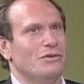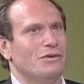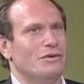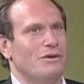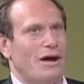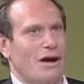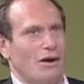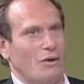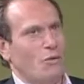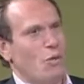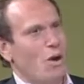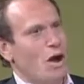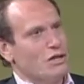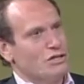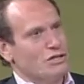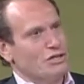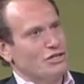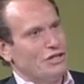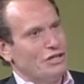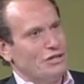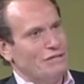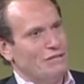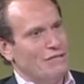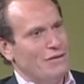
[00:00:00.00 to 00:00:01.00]
I'll watch
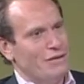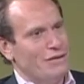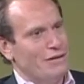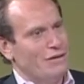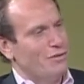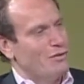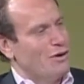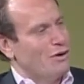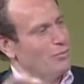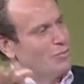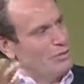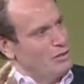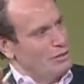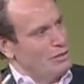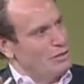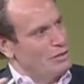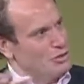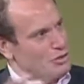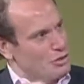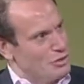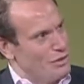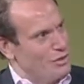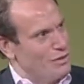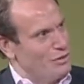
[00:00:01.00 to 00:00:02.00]
TV or I'll be
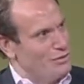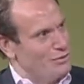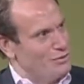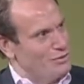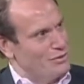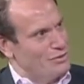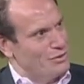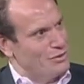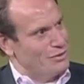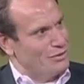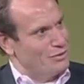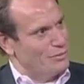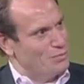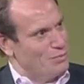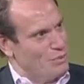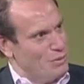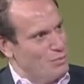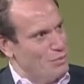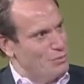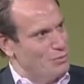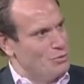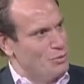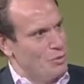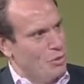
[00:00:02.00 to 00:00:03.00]
listening to
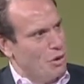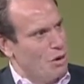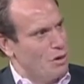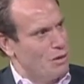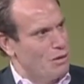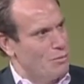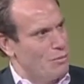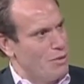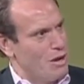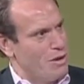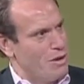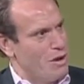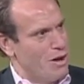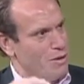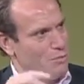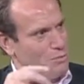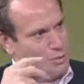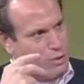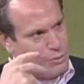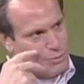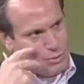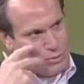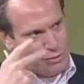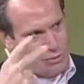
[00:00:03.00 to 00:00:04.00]
people talk about how
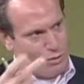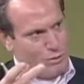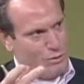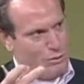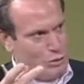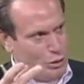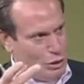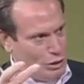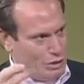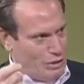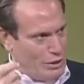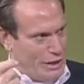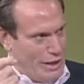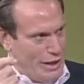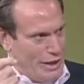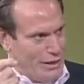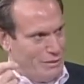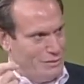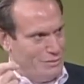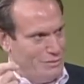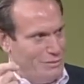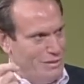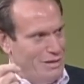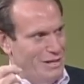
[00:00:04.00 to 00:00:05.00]
people are looked at,
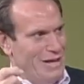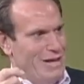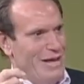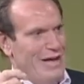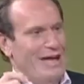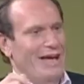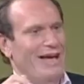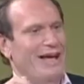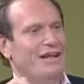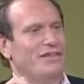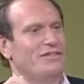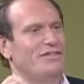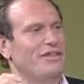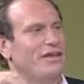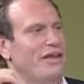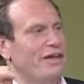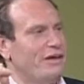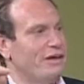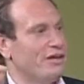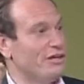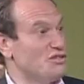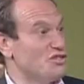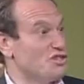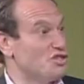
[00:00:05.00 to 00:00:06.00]
and they
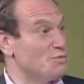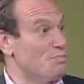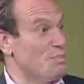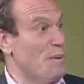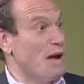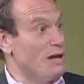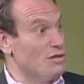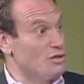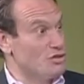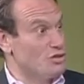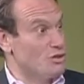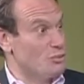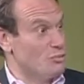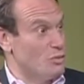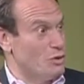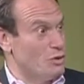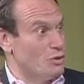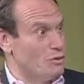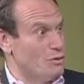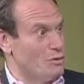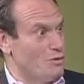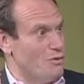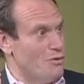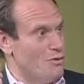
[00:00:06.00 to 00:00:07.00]
can spot
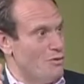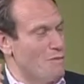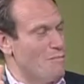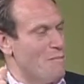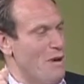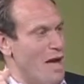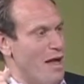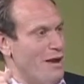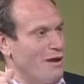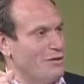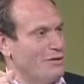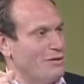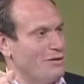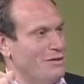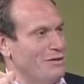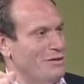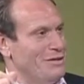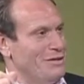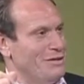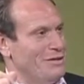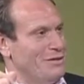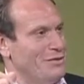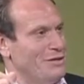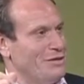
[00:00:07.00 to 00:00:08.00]
someone automatically
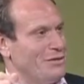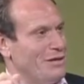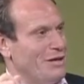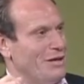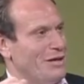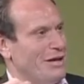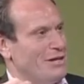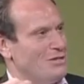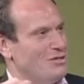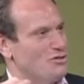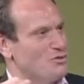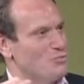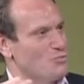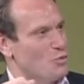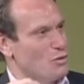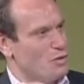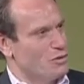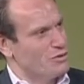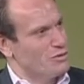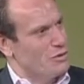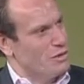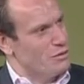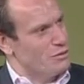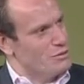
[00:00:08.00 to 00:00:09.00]
that they had some
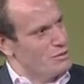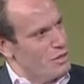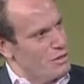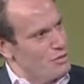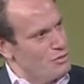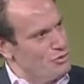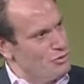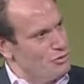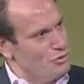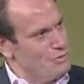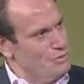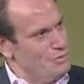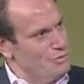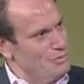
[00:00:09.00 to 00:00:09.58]
work done. Is that true?